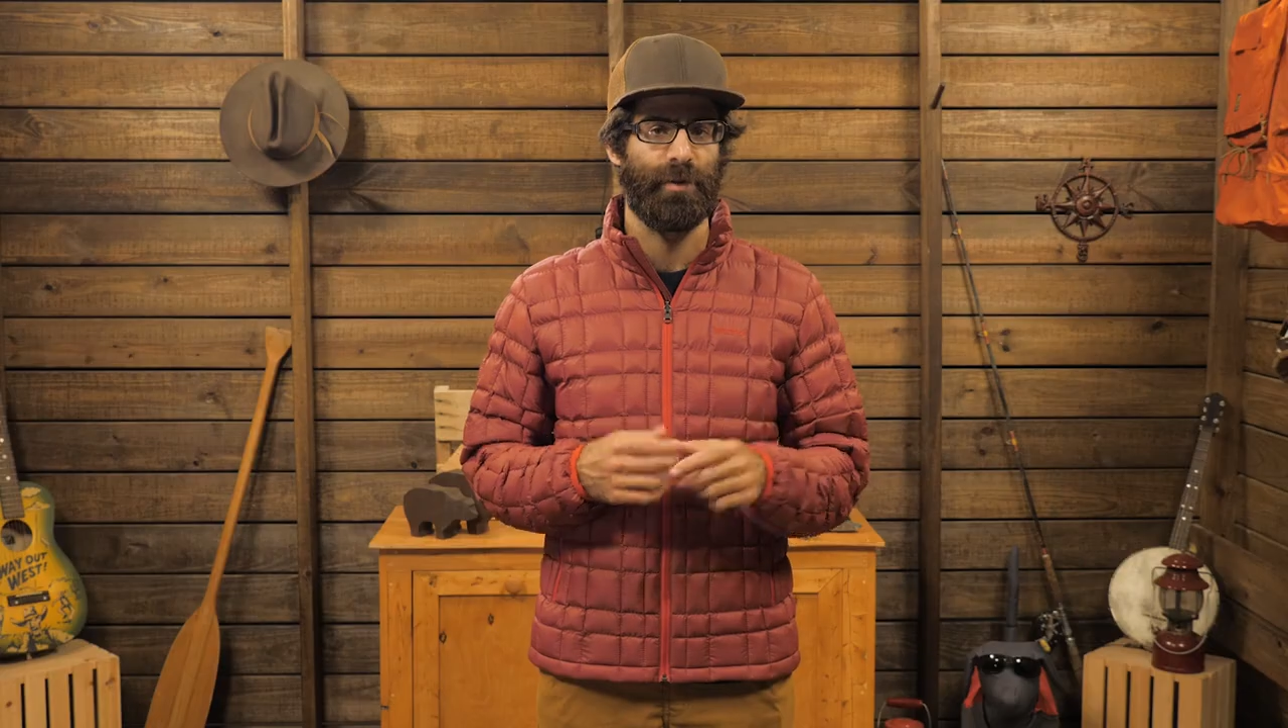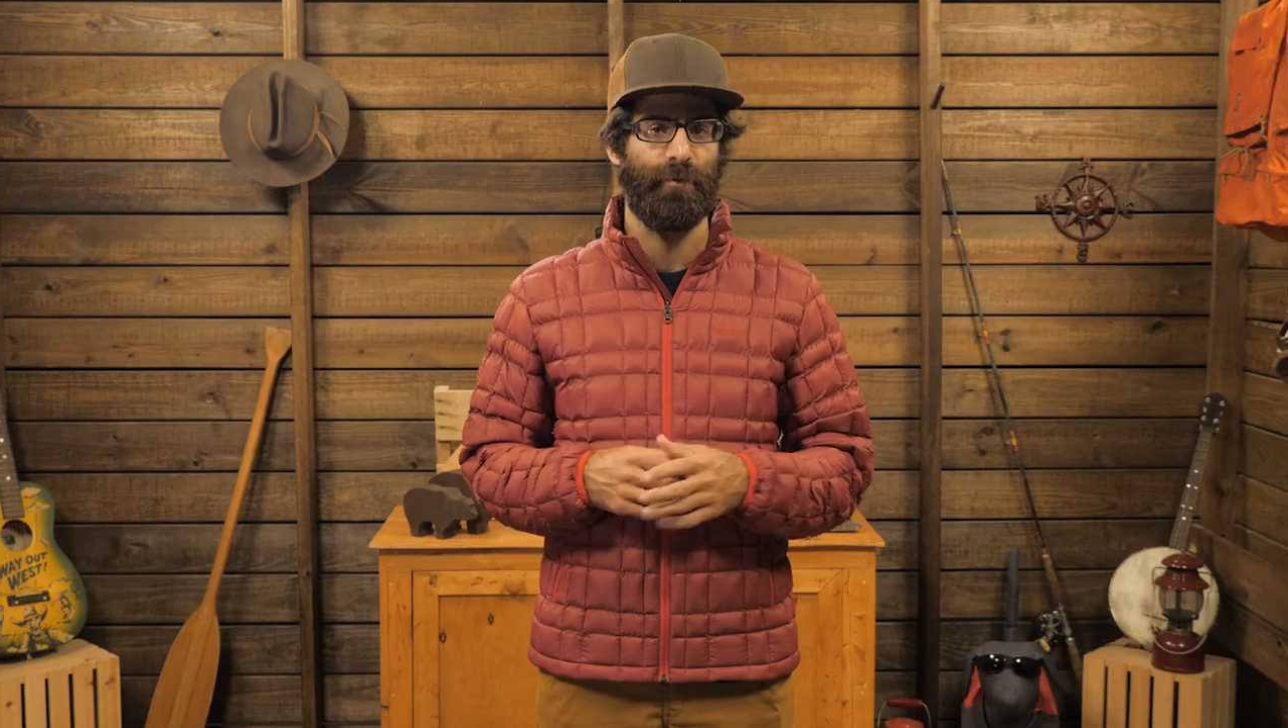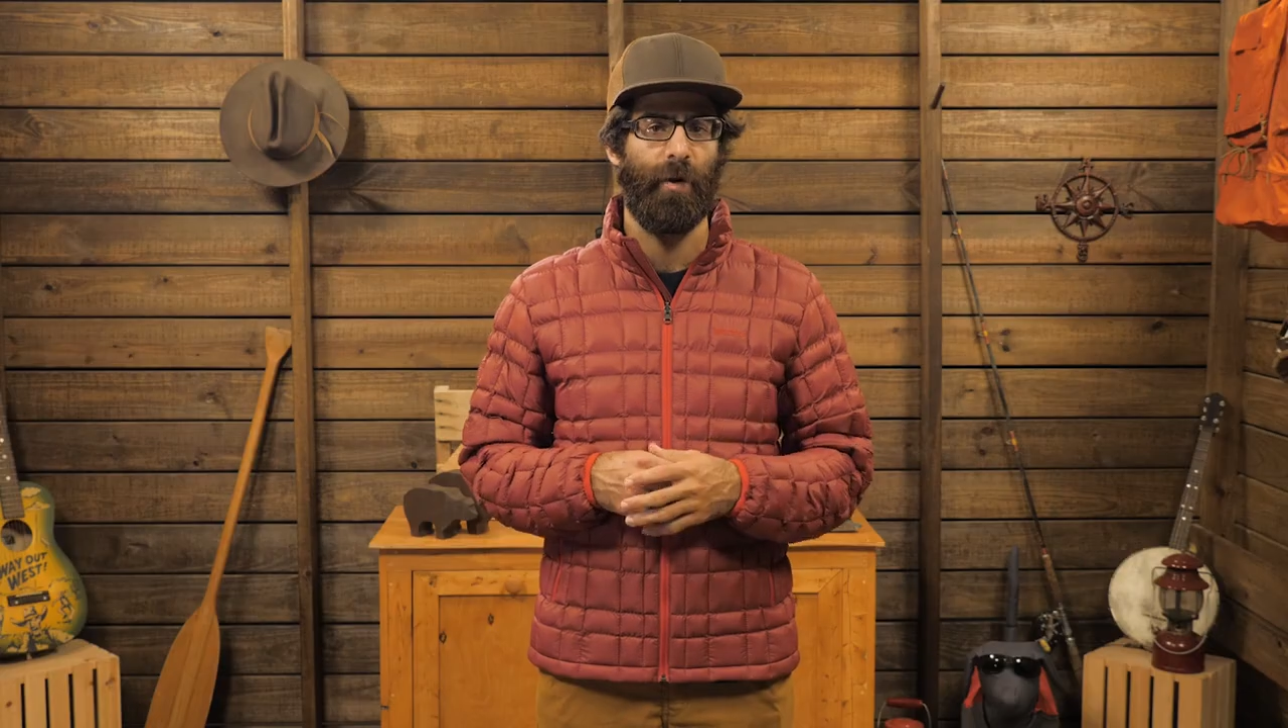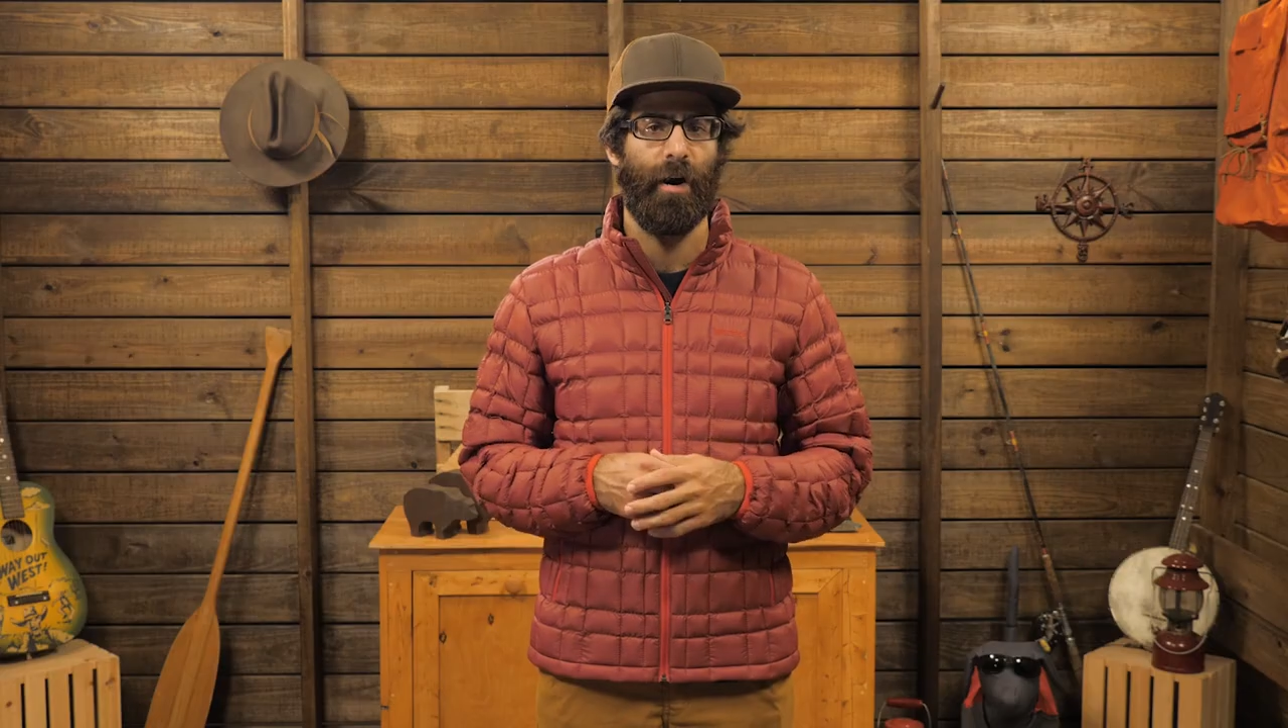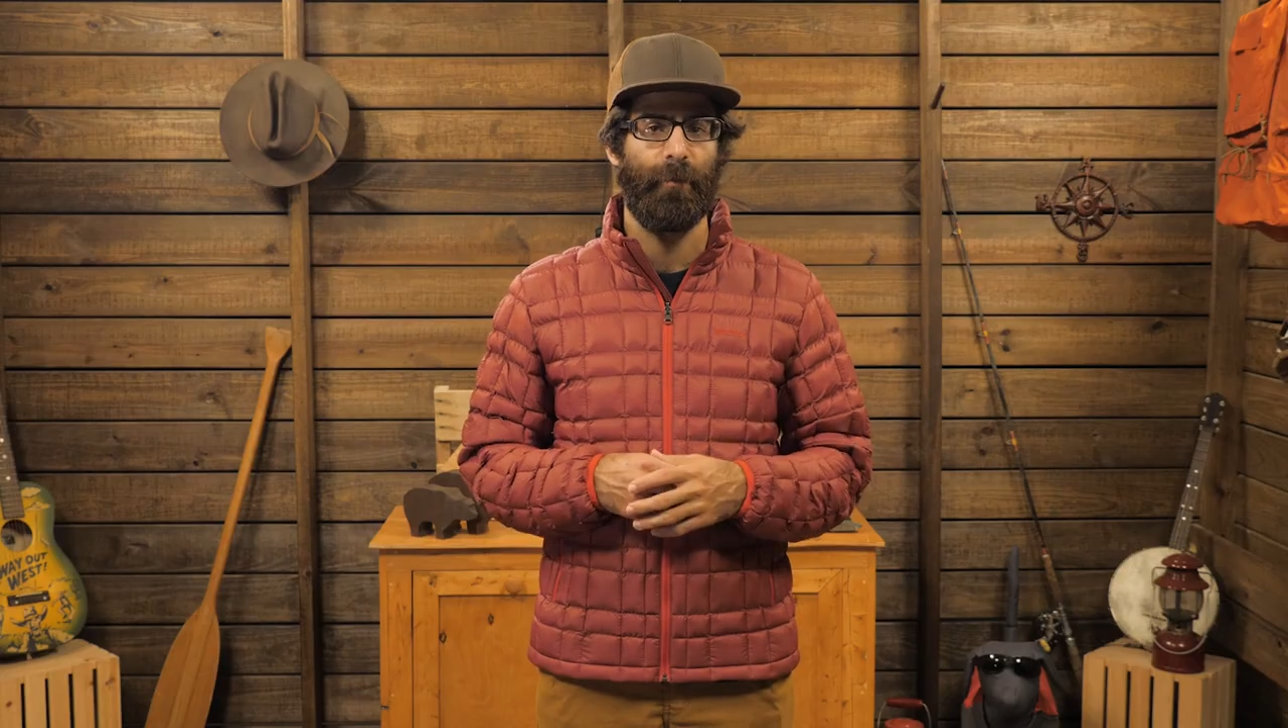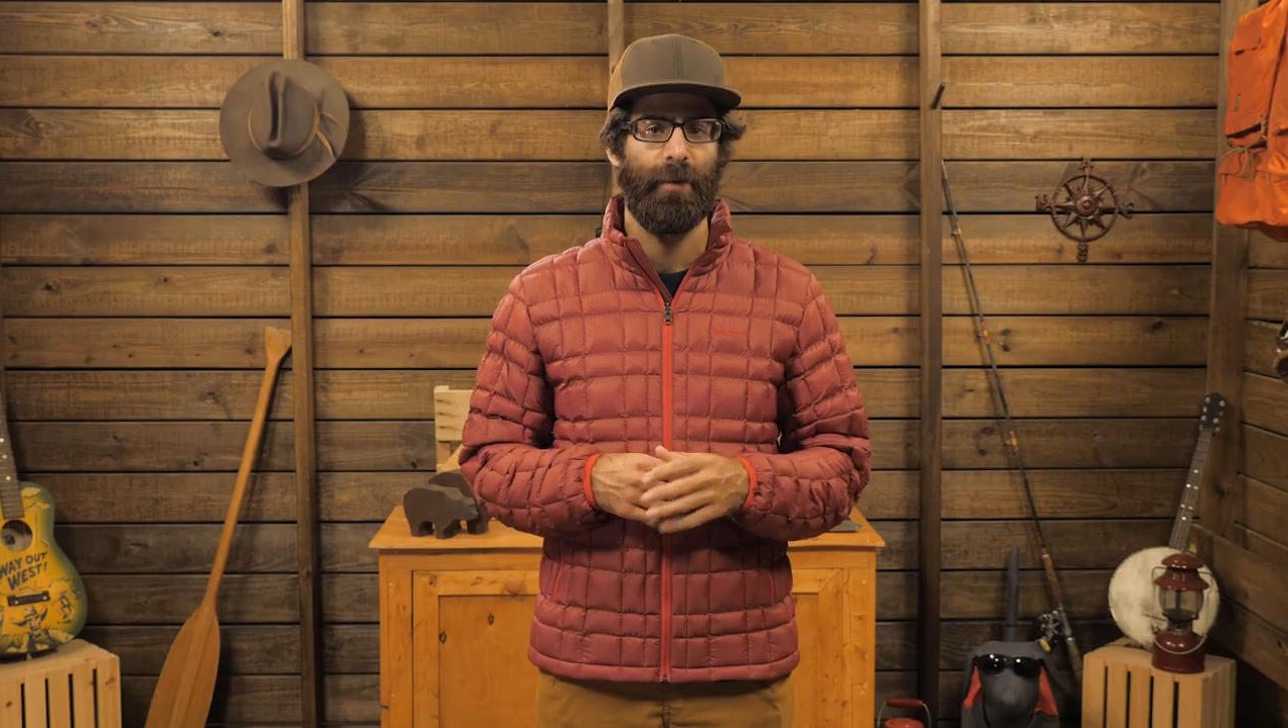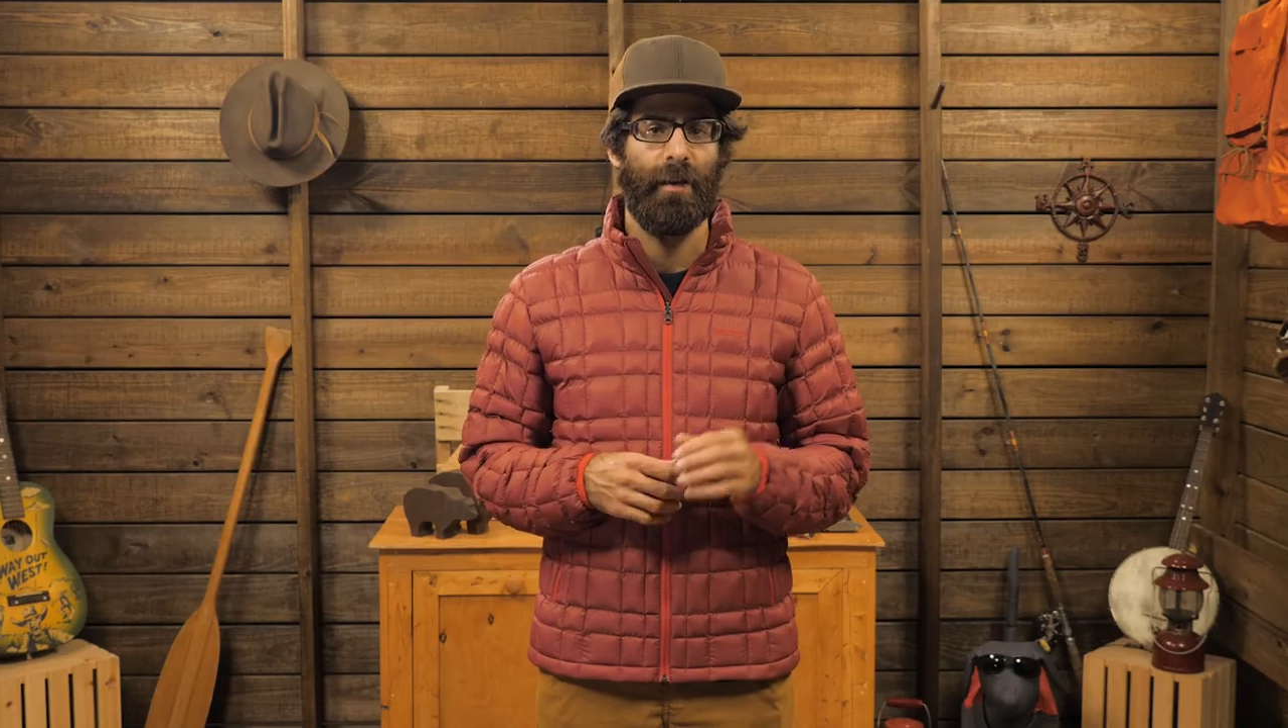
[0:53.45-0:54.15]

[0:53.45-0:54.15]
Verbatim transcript: smart.